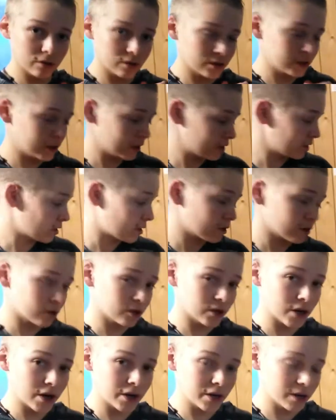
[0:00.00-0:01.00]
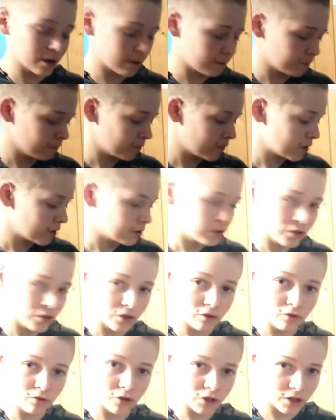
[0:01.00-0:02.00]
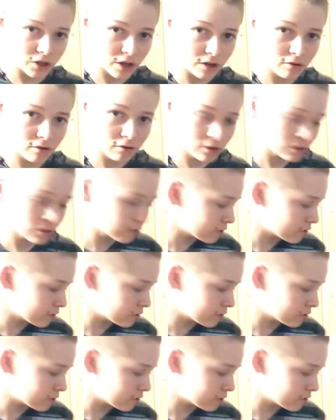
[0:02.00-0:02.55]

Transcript: It's not a good idea. So just get your little